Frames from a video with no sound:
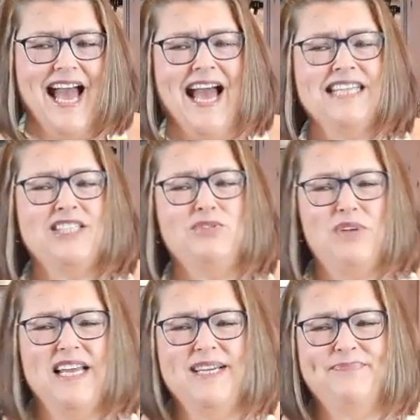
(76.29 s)
I just
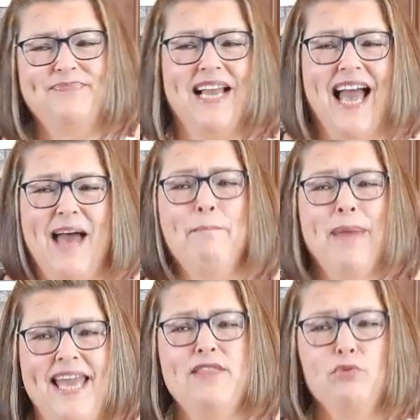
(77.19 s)
I
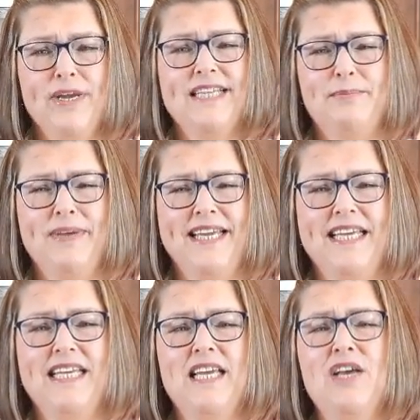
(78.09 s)
made the
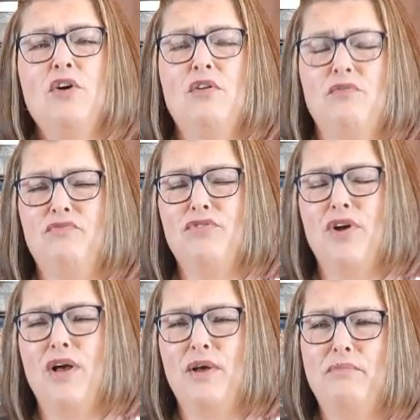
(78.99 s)
recipe
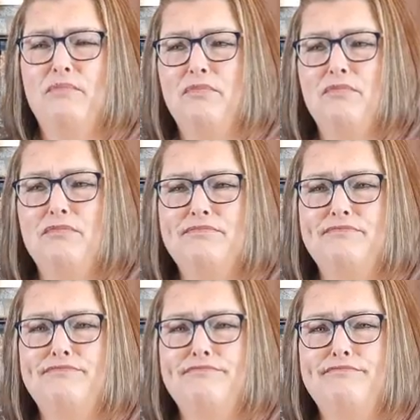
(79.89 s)
from
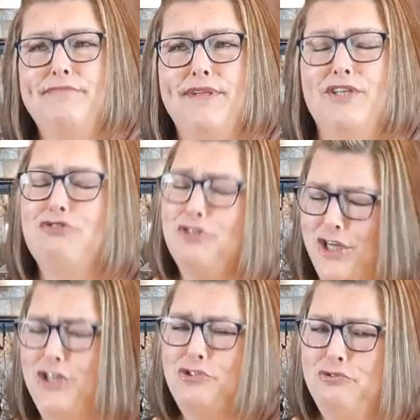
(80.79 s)
the
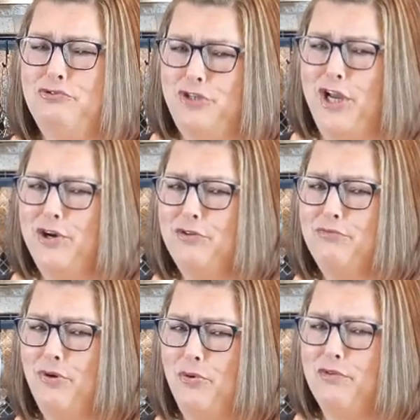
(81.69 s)
traditional
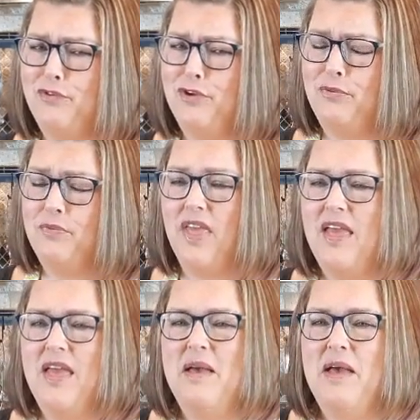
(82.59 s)
standard point of view,
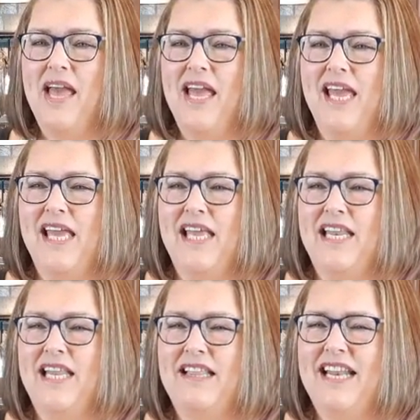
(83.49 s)
and
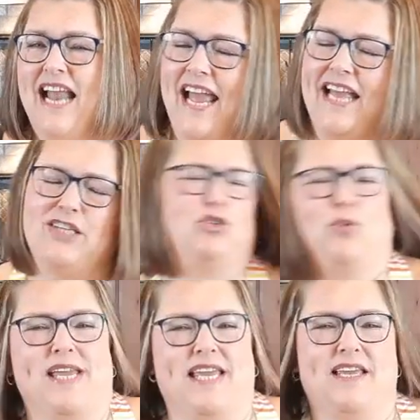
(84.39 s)
then I had to
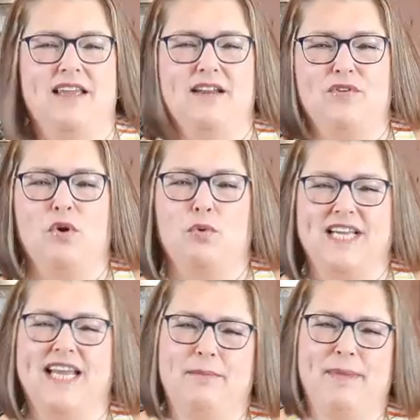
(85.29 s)
tweak it, and of course
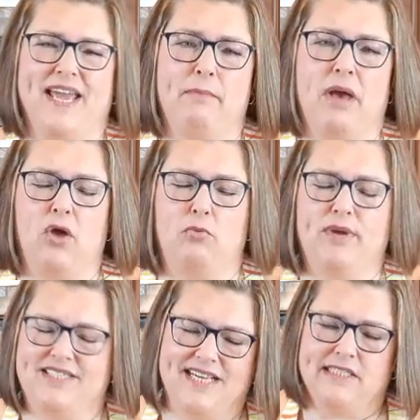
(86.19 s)
I had to make it my own
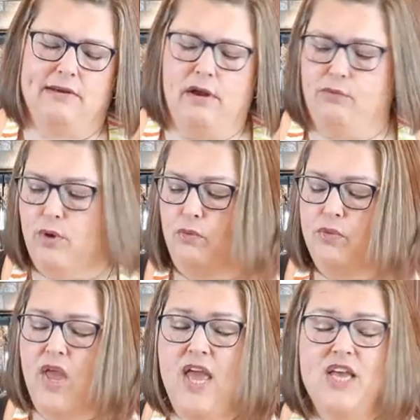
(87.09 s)
because that's how I roll.
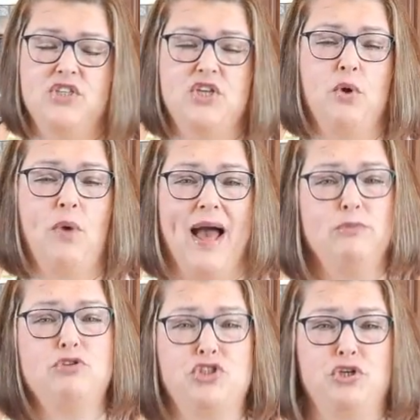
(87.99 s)
So I'm
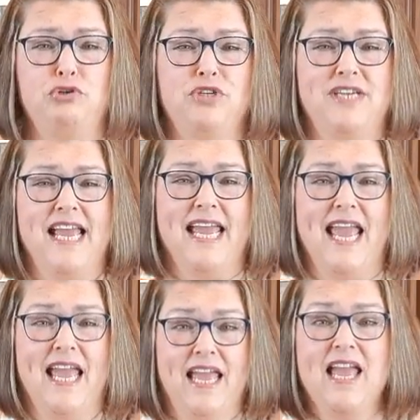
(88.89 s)
going to show you today
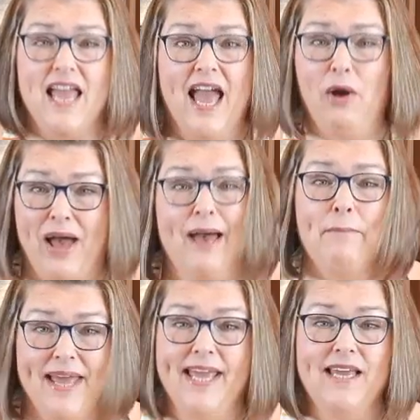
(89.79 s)
how I
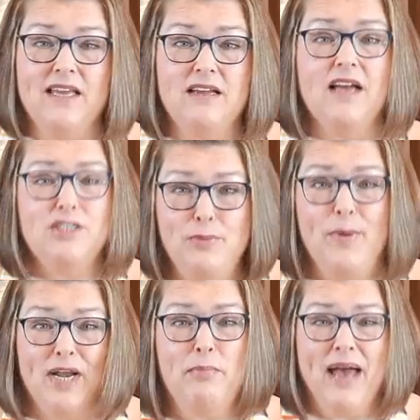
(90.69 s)
make a
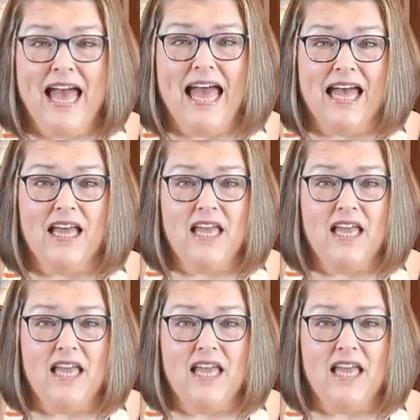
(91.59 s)
tomato pie,